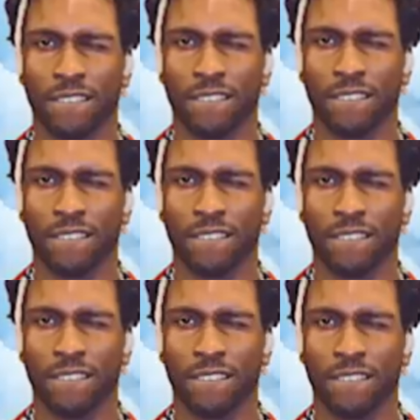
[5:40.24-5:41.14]

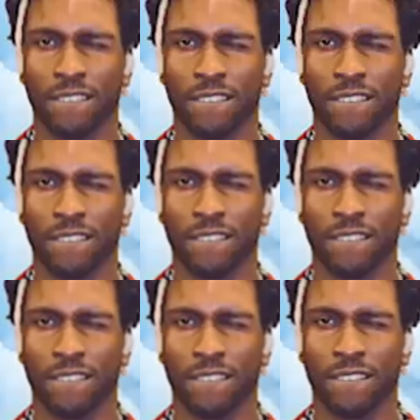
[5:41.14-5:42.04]

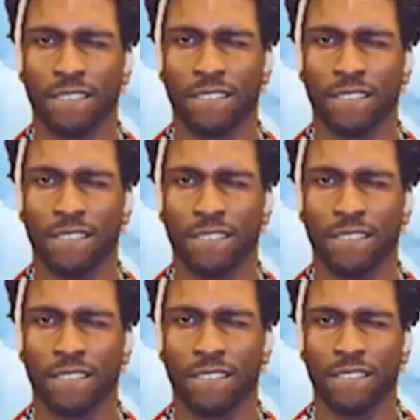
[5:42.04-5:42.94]

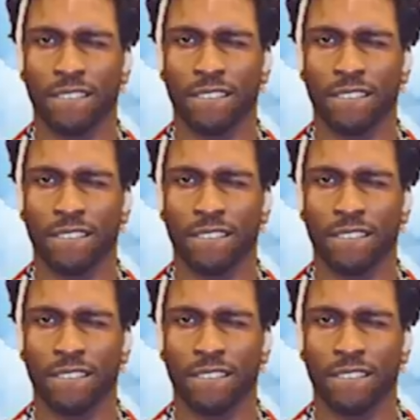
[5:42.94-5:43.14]
This person isn't speaking.